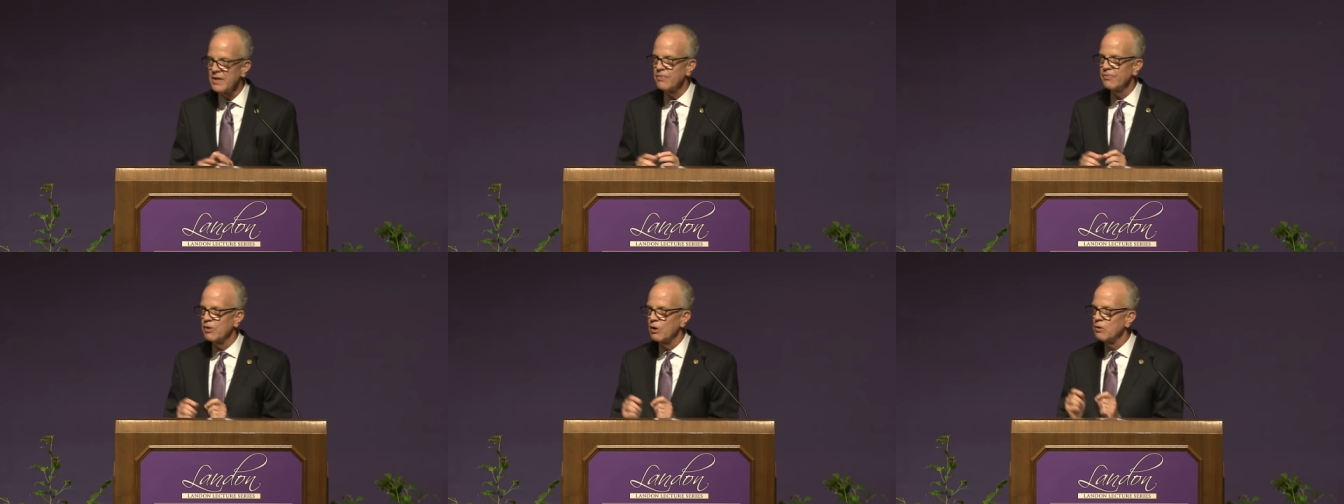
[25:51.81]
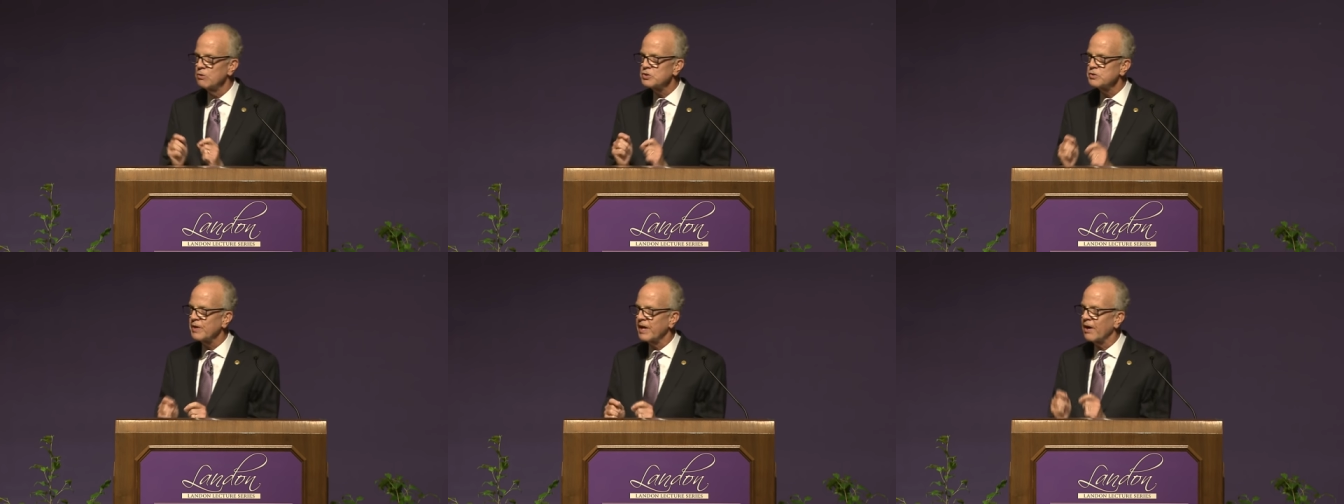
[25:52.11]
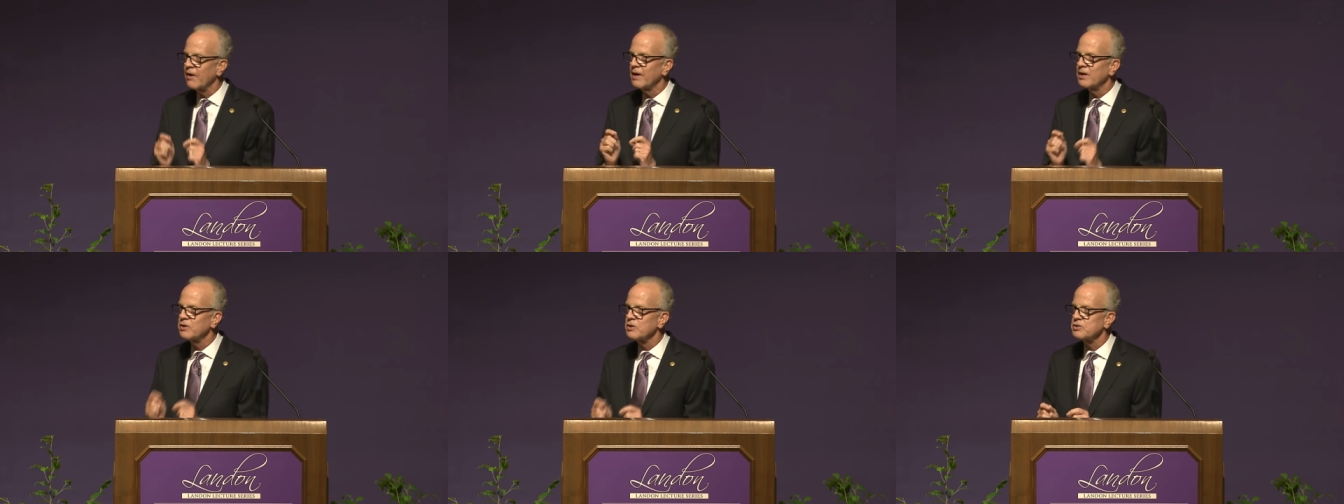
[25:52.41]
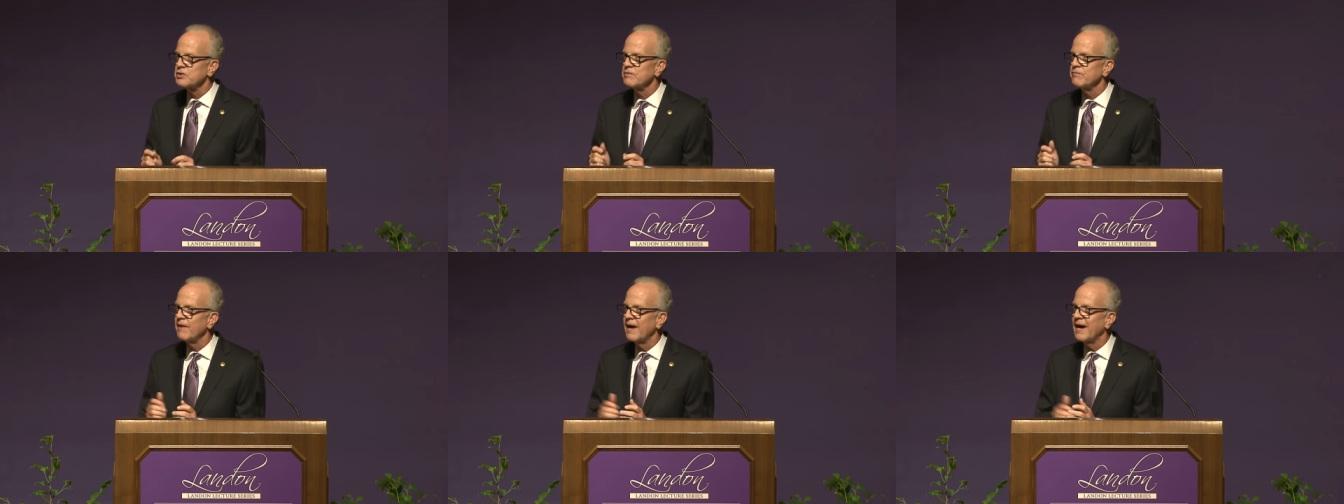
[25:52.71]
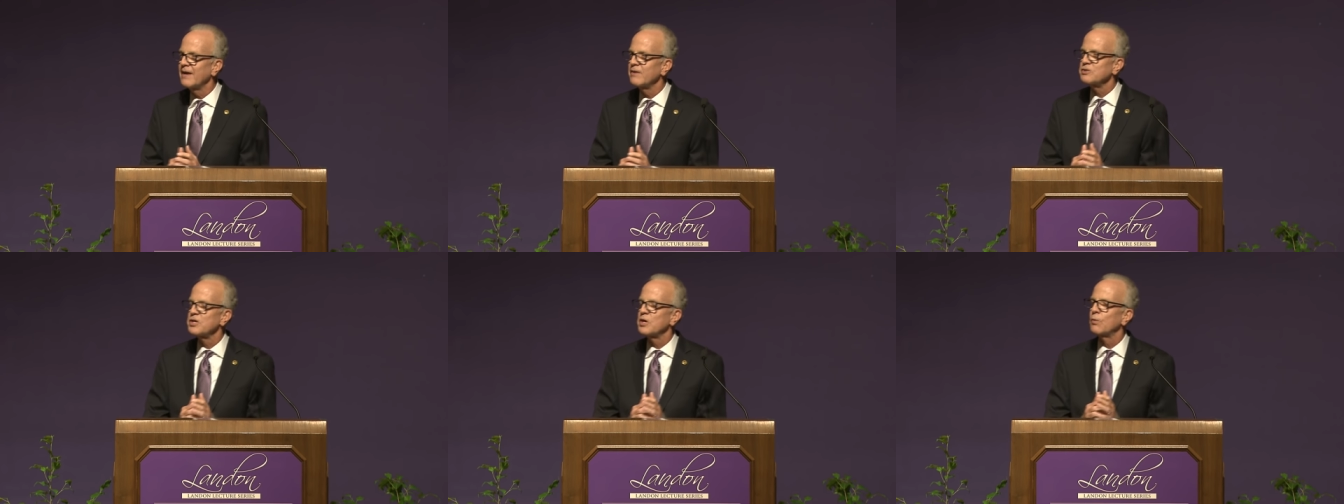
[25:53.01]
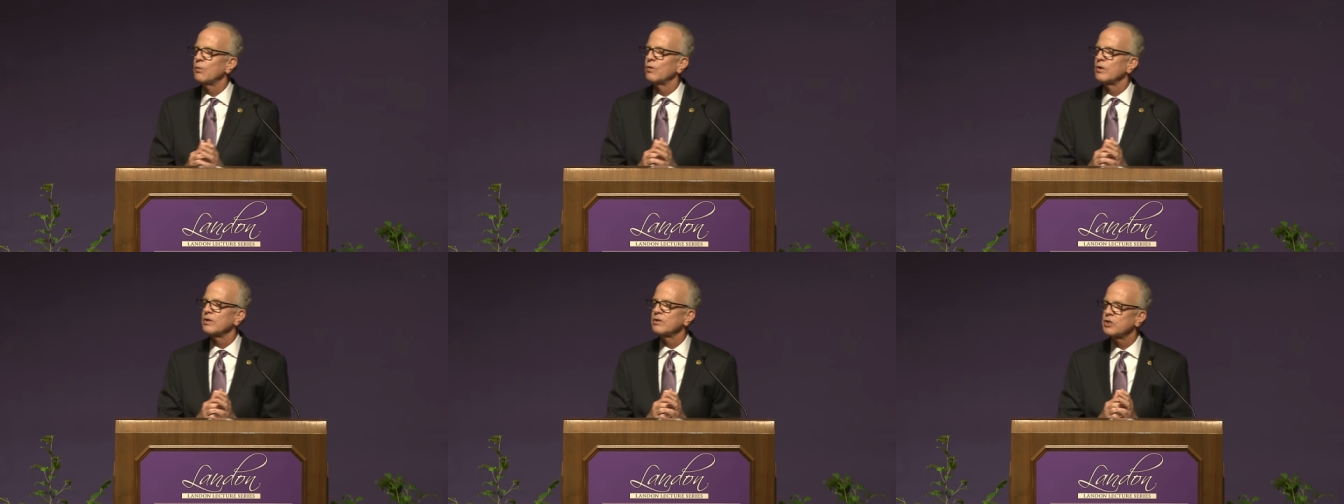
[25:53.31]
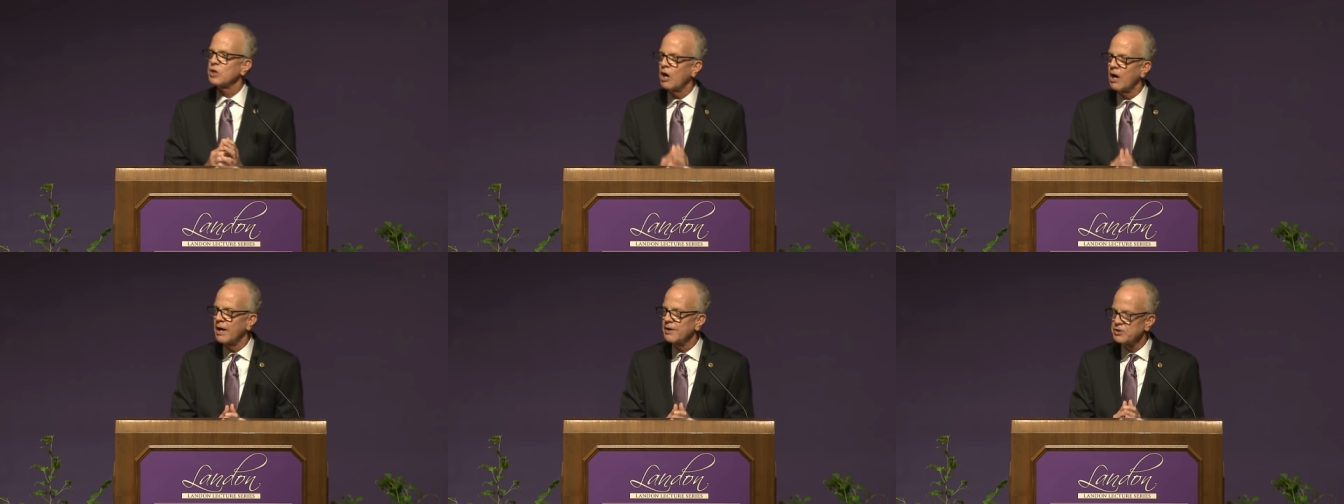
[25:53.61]
those characters and values that were
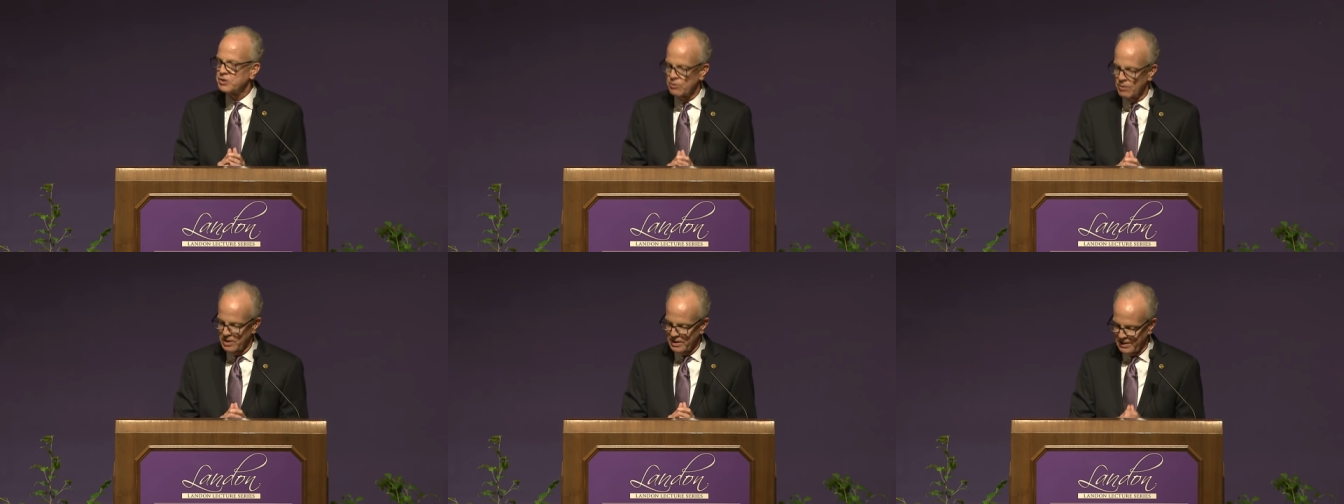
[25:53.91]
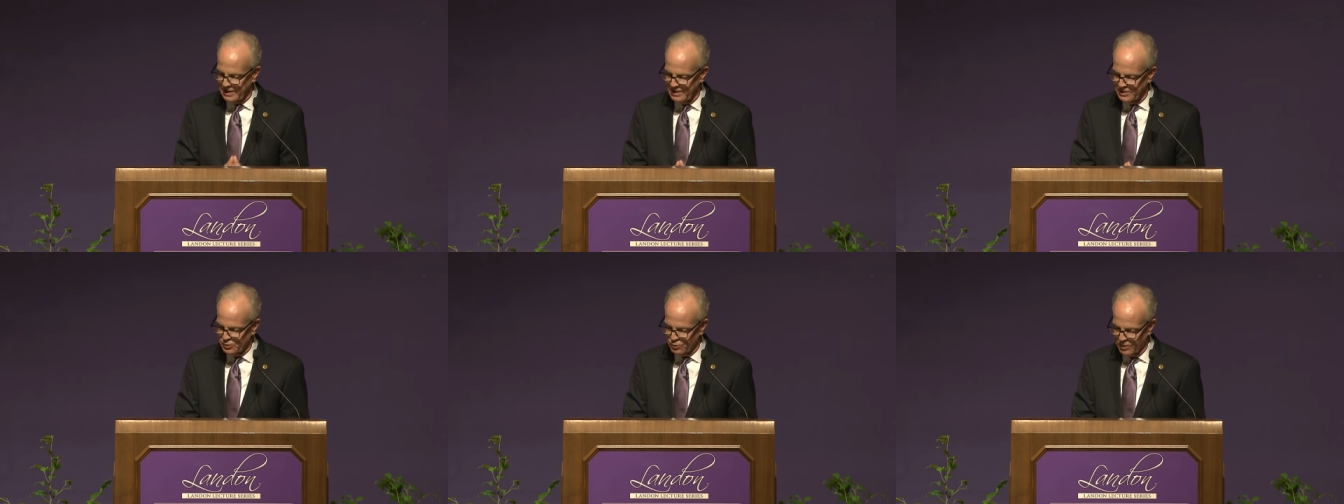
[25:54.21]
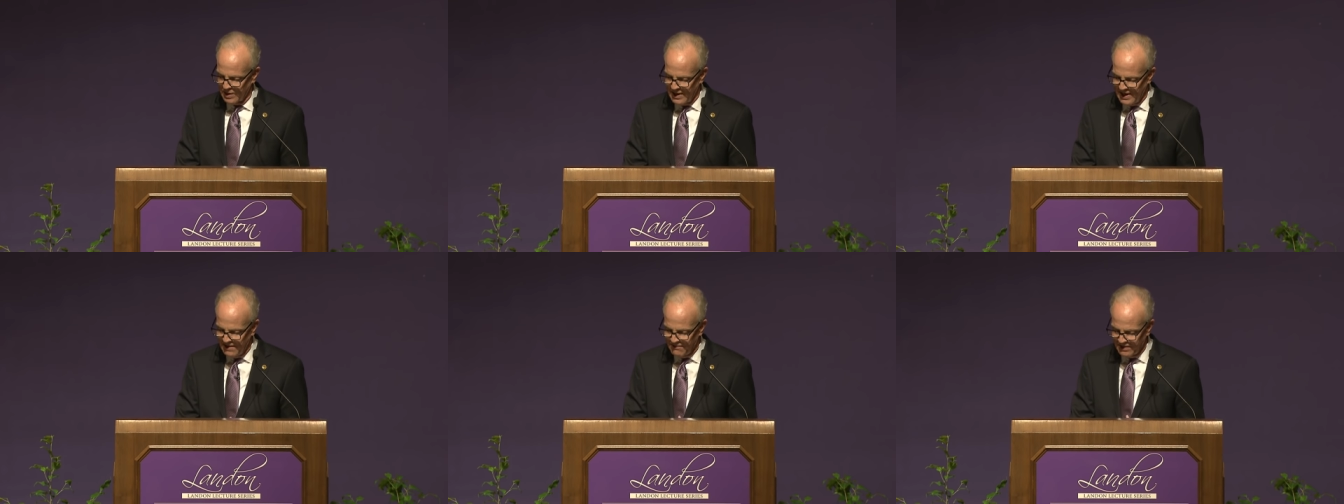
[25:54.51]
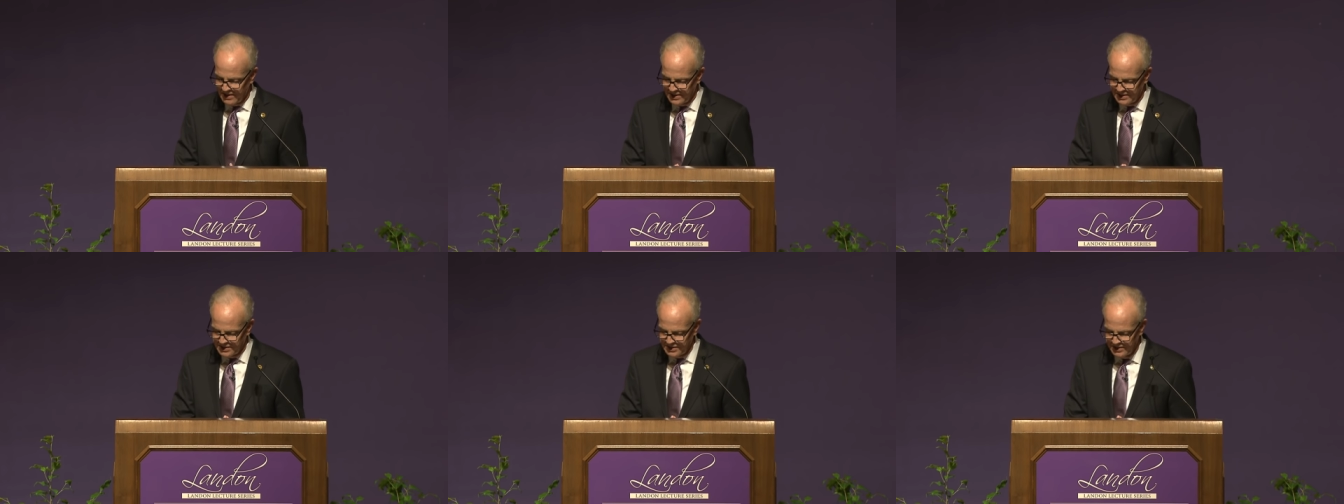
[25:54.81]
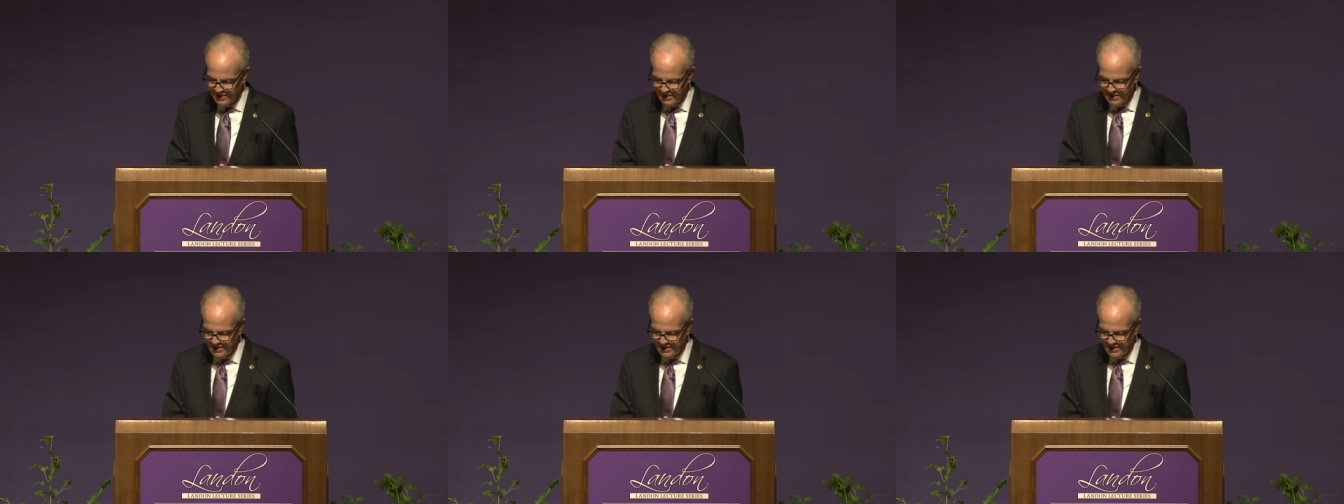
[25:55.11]
taught to our kids were evident